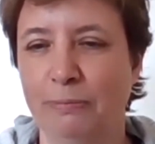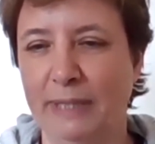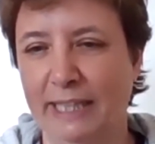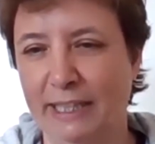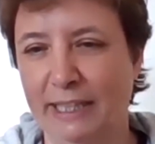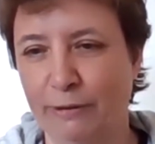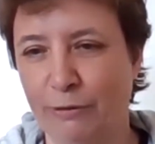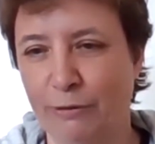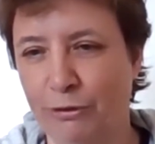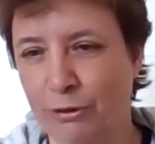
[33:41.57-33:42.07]

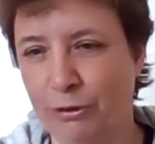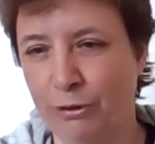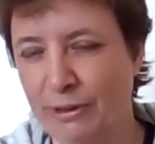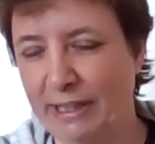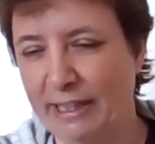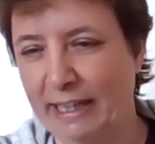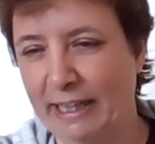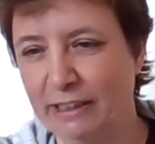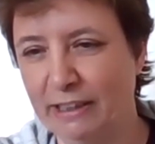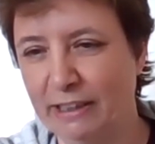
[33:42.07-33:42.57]
And speaking
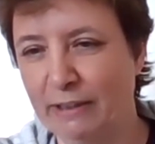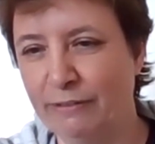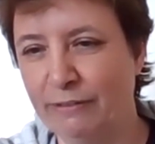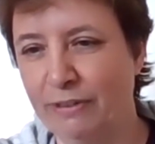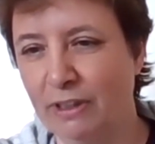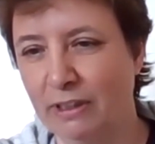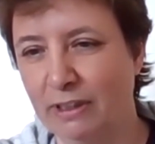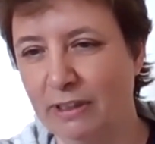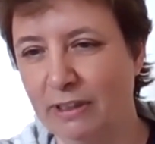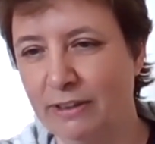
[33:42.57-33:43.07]
of Judy, I
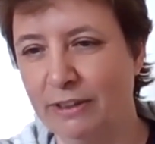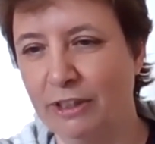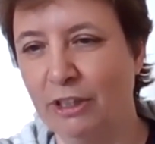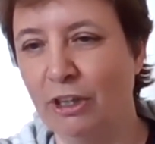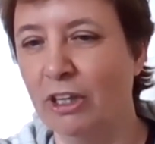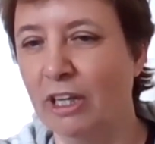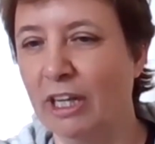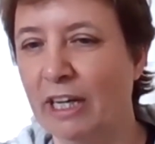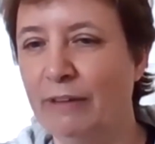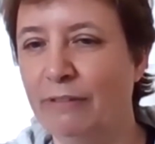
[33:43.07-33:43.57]
love
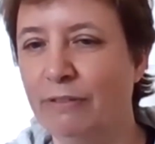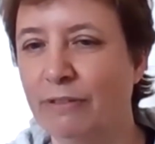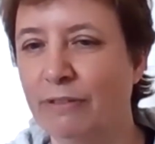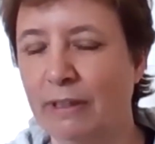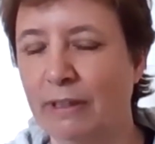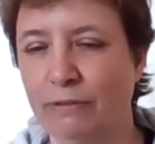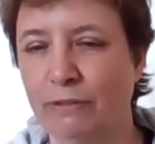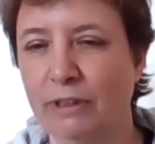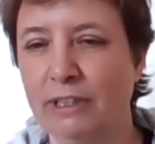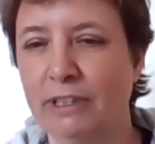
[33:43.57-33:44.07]
the, their
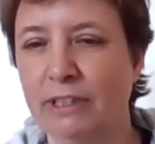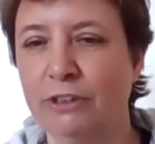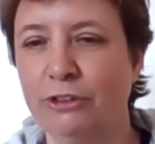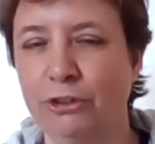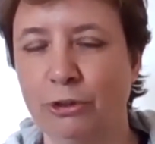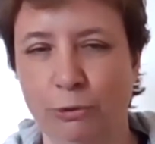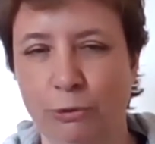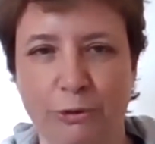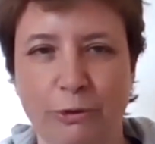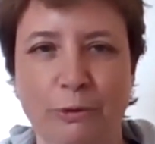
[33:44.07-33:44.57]
love of
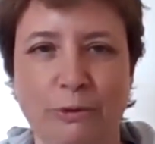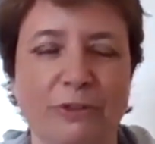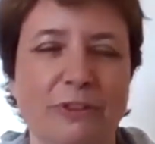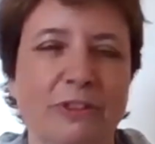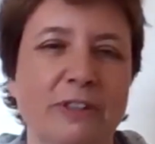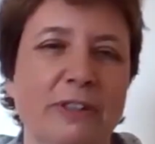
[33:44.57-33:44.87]
show